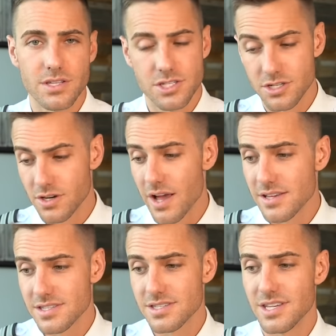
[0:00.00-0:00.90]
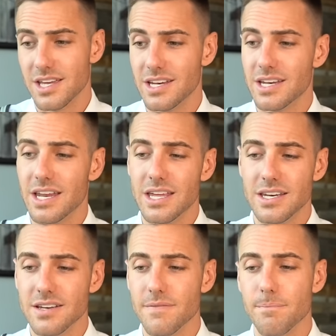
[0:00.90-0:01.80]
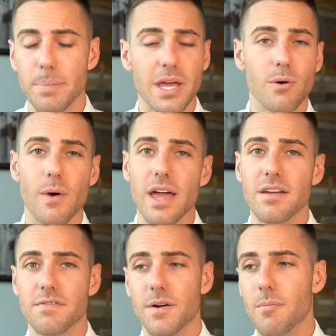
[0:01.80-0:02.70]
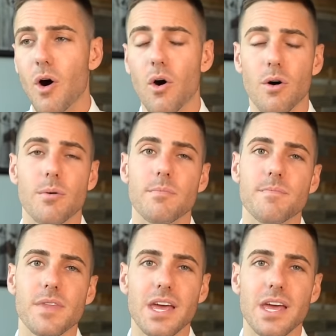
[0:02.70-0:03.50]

stress, and being away from home.